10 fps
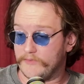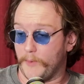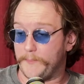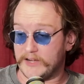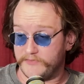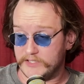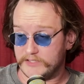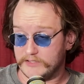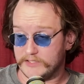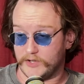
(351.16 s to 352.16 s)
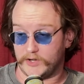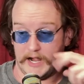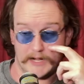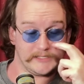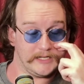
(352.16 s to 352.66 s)
got Benefit, so
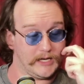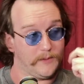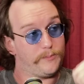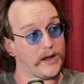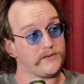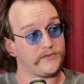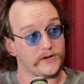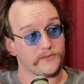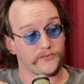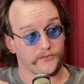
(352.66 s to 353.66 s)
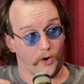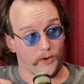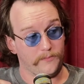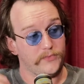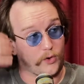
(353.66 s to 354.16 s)
cards that get benefit
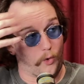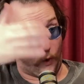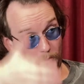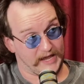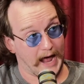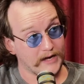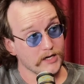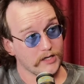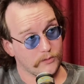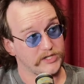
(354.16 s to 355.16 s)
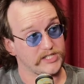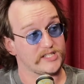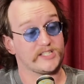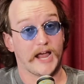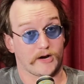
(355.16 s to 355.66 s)
from the core mechanic, which
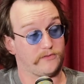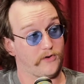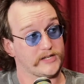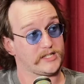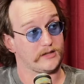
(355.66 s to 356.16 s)
is sacrificing